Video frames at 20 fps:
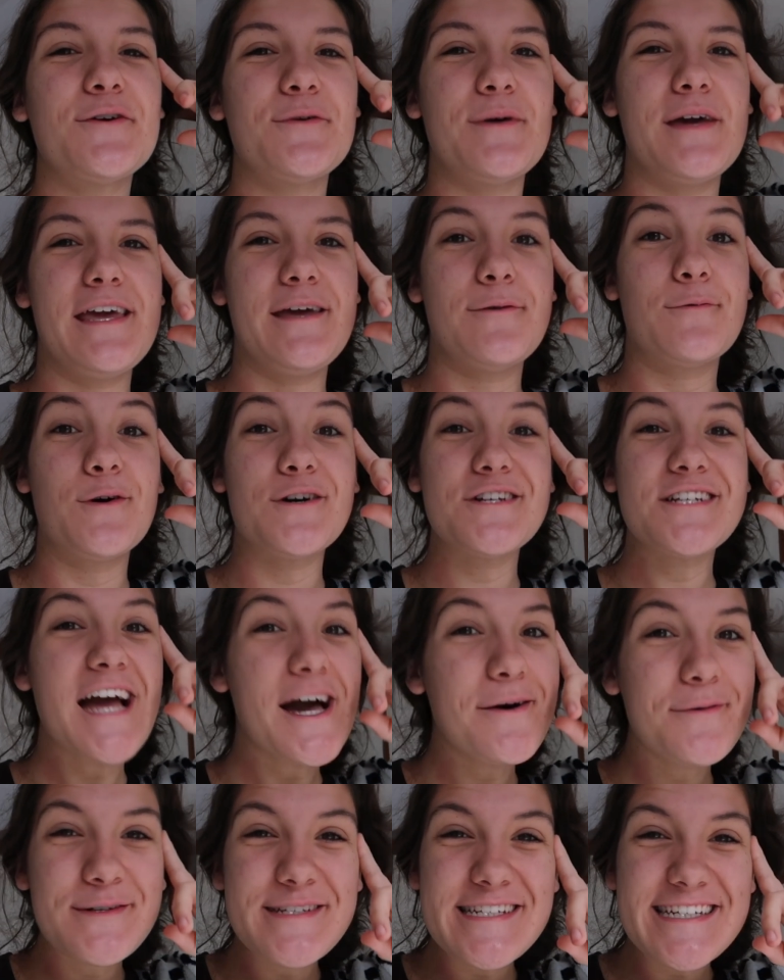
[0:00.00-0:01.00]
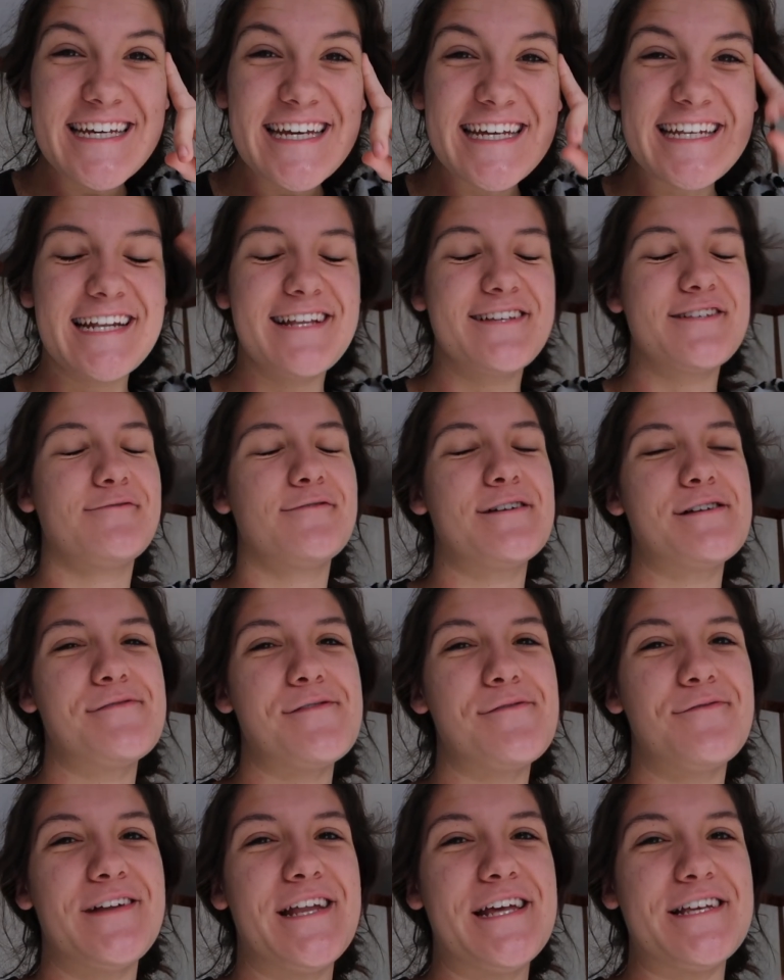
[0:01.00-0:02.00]
we watched Hamilton and there's really
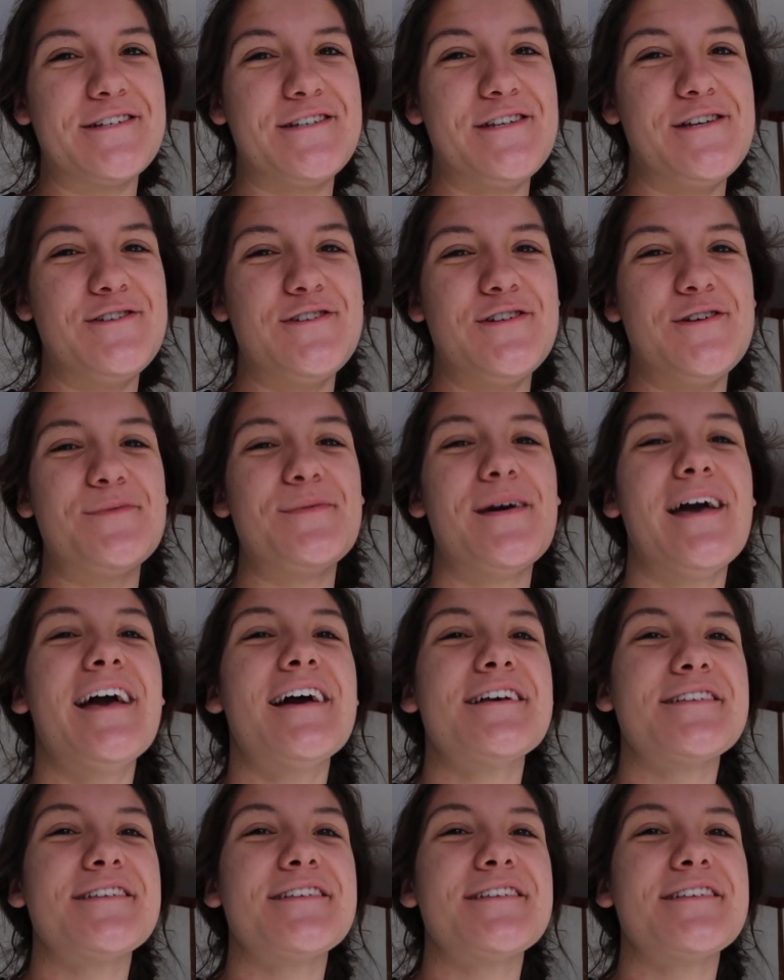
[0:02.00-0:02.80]
fun videos on YouTube.